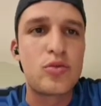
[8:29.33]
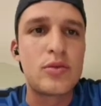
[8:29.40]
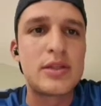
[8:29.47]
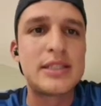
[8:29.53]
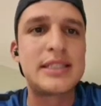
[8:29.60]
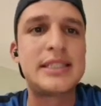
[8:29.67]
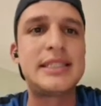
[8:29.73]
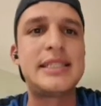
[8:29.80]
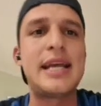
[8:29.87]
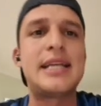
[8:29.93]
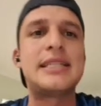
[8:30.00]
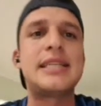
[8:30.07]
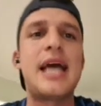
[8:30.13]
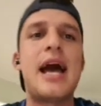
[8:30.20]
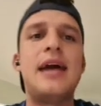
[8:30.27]

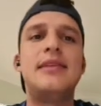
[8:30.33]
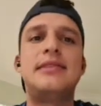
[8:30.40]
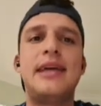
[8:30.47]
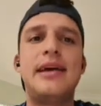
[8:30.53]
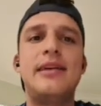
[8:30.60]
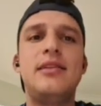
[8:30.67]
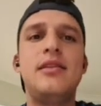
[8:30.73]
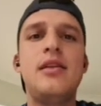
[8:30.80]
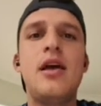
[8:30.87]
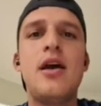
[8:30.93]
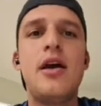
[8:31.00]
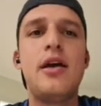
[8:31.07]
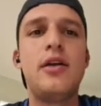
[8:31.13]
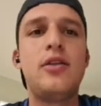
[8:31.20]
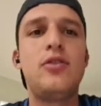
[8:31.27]
6 and 10
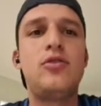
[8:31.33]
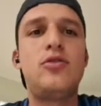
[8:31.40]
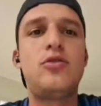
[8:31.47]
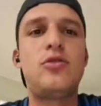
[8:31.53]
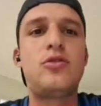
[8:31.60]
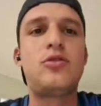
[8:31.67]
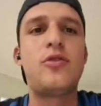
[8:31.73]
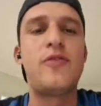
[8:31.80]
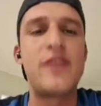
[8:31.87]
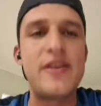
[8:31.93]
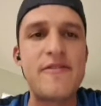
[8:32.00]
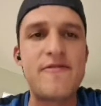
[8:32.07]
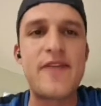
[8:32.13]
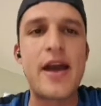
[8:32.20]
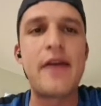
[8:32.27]
to be
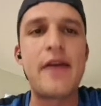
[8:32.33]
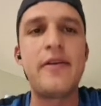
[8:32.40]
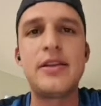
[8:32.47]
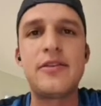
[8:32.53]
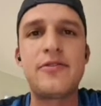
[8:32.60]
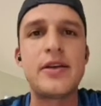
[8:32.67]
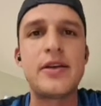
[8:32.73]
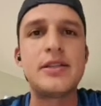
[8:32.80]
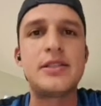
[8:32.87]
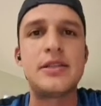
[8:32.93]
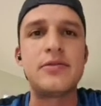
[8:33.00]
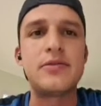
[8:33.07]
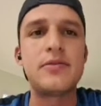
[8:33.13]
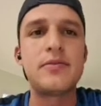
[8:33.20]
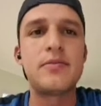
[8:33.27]
very
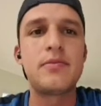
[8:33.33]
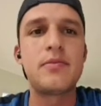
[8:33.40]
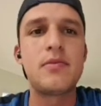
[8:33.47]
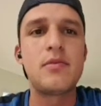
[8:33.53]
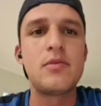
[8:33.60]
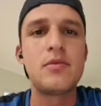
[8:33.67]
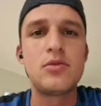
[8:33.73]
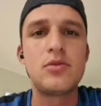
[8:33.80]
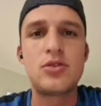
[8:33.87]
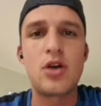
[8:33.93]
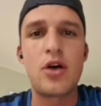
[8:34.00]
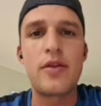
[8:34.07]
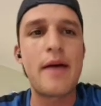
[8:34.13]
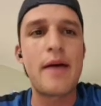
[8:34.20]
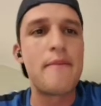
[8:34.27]
defensive.
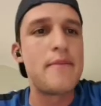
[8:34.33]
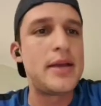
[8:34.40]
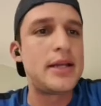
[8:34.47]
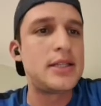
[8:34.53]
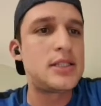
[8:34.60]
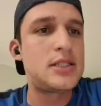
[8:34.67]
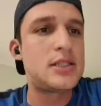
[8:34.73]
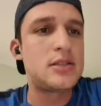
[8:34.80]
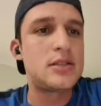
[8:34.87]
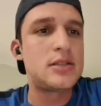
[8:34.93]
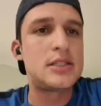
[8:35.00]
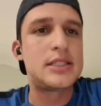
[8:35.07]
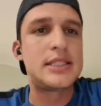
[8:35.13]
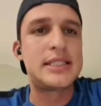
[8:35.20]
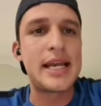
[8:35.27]
So that means
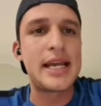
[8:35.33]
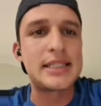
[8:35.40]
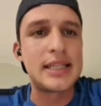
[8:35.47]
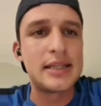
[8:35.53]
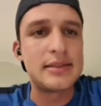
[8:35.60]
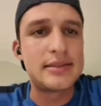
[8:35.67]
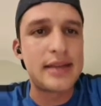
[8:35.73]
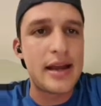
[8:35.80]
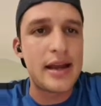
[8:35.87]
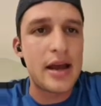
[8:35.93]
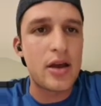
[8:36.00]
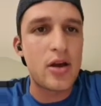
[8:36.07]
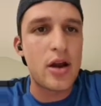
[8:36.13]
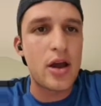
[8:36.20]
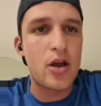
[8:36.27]
6 and 10 are
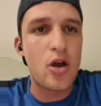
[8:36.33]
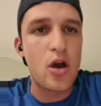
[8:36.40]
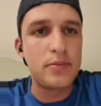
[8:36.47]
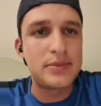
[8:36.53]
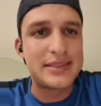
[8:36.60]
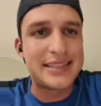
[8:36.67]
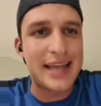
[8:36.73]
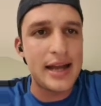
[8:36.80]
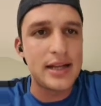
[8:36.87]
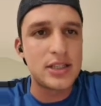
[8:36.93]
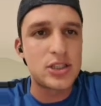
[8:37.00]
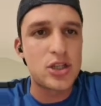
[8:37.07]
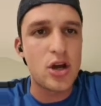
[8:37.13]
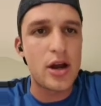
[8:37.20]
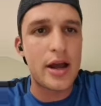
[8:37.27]
gonna come. 10
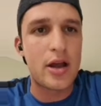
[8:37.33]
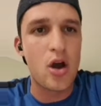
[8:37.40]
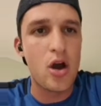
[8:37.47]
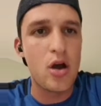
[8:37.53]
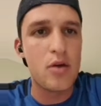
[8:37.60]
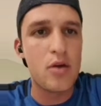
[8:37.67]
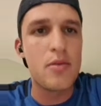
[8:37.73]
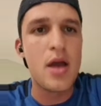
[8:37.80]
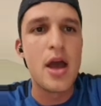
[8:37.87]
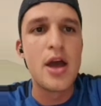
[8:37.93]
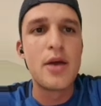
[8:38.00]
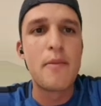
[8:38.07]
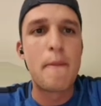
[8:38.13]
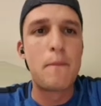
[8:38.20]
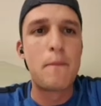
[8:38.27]
is gonna come
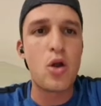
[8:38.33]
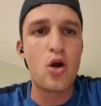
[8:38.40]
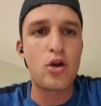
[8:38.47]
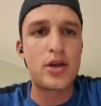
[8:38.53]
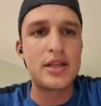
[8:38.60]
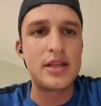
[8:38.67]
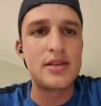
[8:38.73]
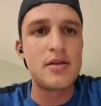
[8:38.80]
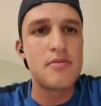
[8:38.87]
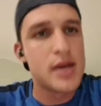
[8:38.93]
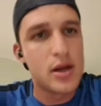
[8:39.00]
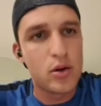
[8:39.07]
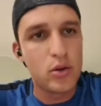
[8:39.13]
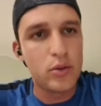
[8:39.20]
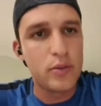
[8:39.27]
blocking the
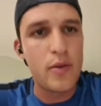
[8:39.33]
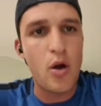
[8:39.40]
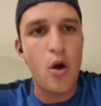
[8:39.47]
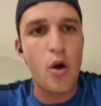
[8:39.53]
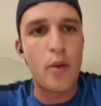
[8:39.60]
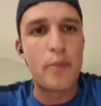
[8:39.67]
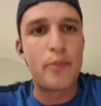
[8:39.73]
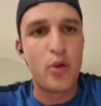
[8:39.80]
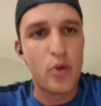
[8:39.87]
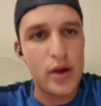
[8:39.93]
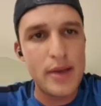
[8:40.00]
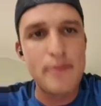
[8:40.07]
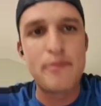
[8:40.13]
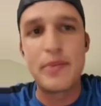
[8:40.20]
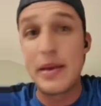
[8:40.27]
middle or
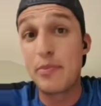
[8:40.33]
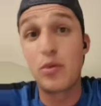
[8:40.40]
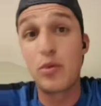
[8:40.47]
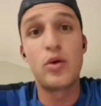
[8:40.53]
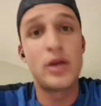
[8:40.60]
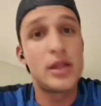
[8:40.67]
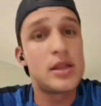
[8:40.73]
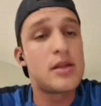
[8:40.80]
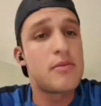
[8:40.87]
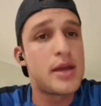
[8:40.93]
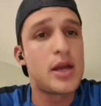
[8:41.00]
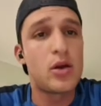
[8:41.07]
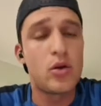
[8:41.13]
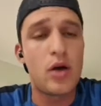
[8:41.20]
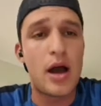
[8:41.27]
putting people in the
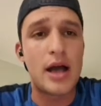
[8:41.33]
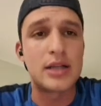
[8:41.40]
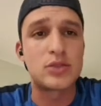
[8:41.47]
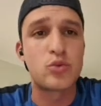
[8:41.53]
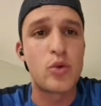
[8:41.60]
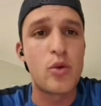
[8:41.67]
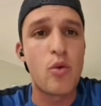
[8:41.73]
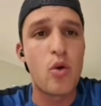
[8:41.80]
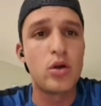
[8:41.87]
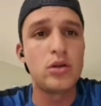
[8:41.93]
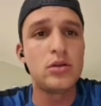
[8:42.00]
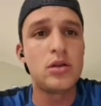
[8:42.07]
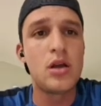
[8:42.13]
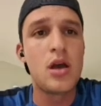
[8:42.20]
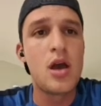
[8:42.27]
middle as we want.